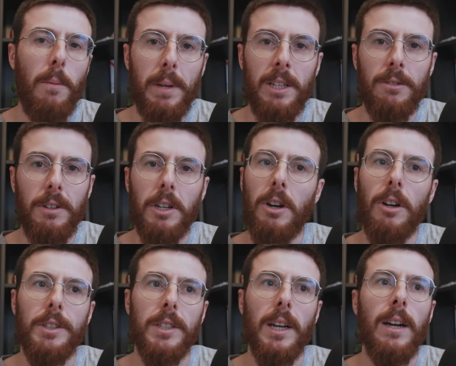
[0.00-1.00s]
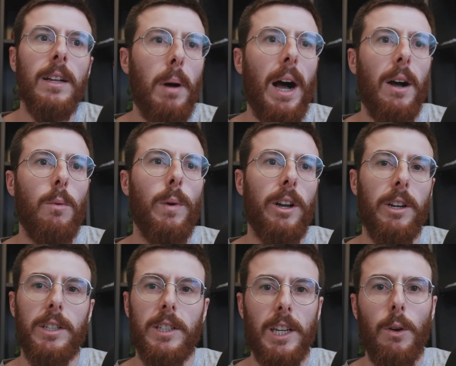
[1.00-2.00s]
got Binder and Acosta, but we're
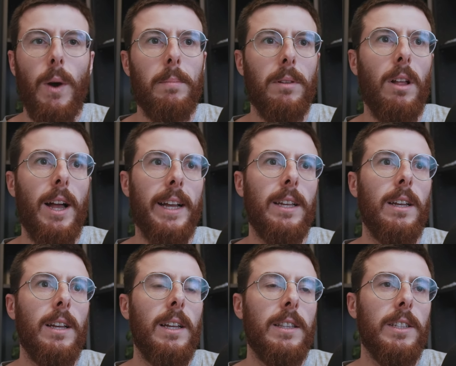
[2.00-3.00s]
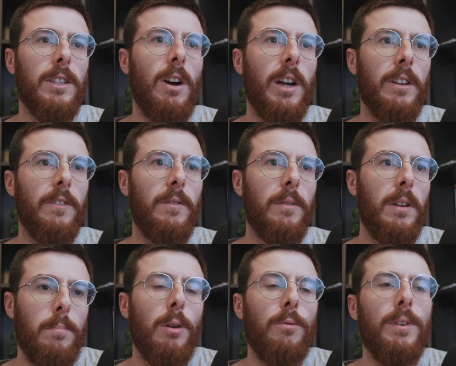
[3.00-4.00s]
going to set you up like this kind of
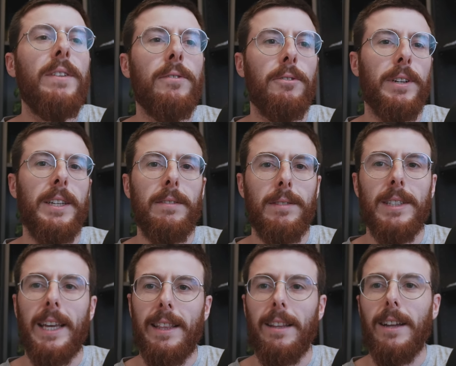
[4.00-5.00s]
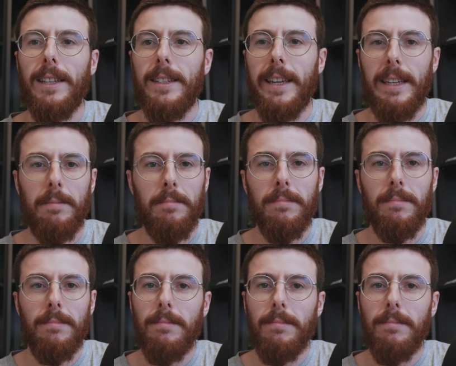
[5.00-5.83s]
periphery satellite team.